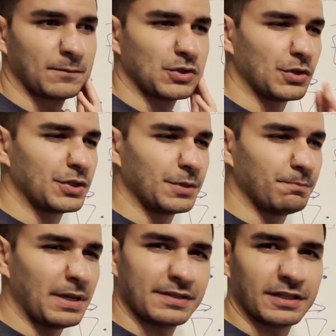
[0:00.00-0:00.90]
So this is the
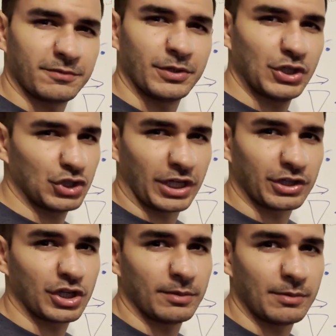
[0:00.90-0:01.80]
best explanation I
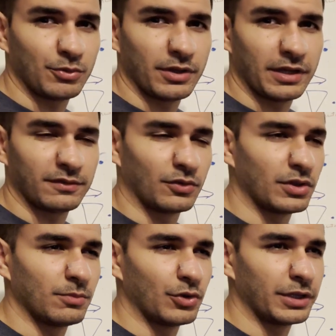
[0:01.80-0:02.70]
could come up with at four
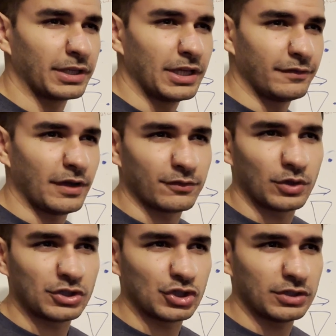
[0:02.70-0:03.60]
in the morning. If you have
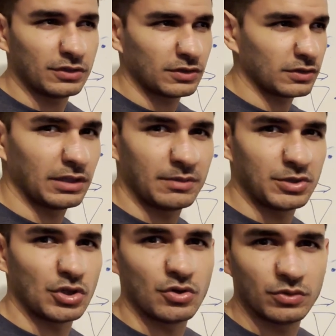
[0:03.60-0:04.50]
questions, let
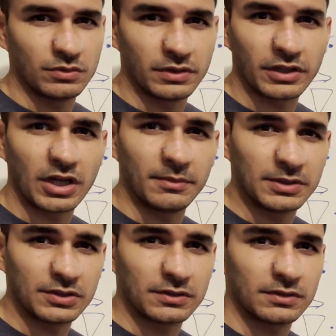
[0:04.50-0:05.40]
me know in the
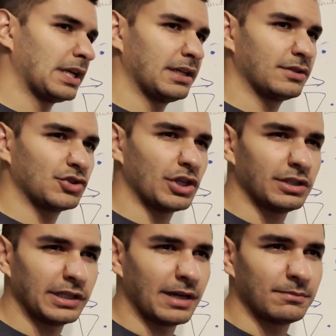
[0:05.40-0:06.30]
comments. And
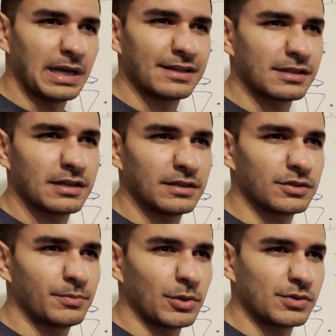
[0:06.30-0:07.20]
generally, I'm hesitant
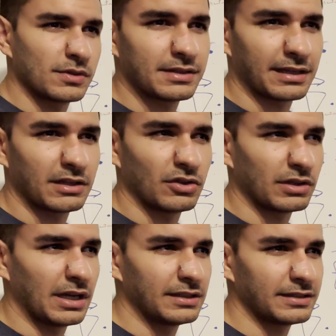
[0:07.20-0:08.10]
to post technical
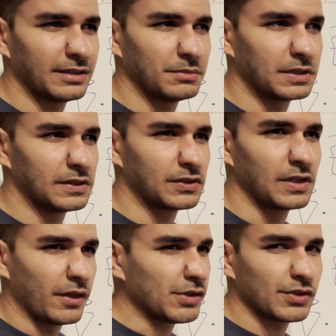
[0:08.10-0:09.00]
content because
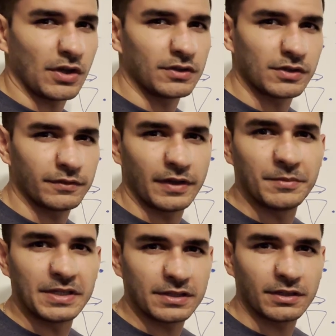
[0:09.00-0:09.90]
there's tons of
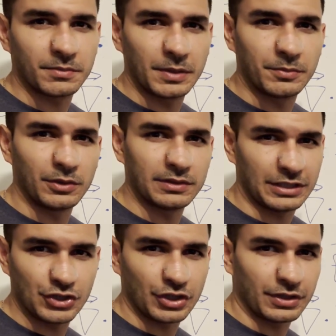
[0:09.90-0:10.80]
amazing people
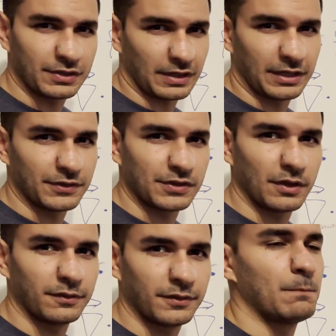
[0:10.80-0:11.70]
teaching this kind of
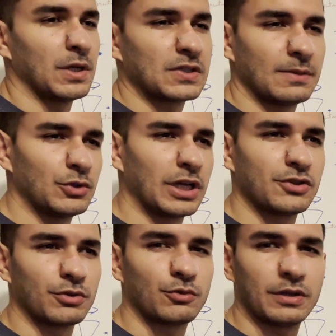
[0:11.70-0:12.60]
stuff. But some of you
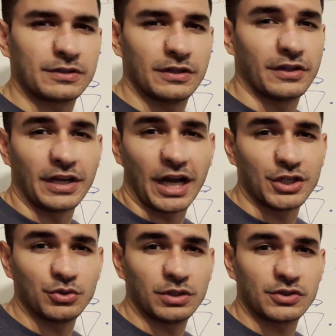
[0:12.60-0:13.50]
guys requested that I
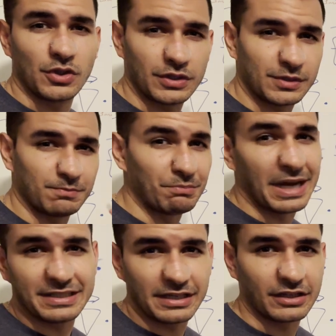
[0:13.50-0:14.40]
do it, so this is
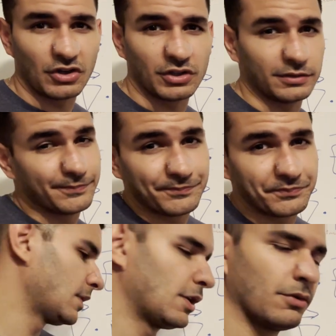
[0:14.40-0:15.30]
my take on it.
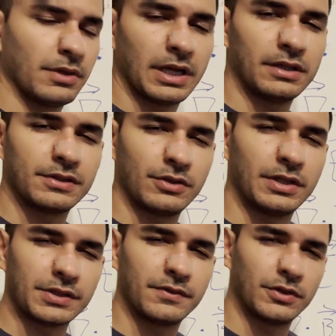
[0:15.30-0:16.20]
Anyway, that, I'll see you in
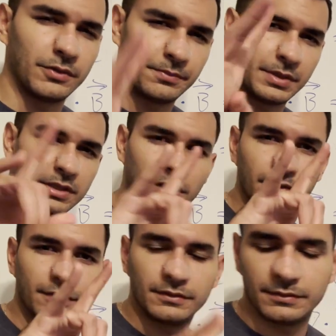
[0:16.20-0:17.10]
the next video. Peace,
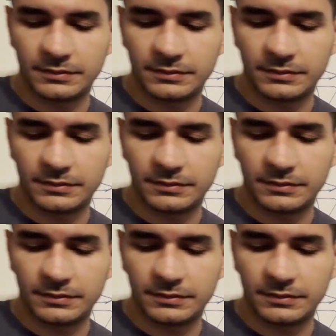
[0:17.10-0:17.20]
love.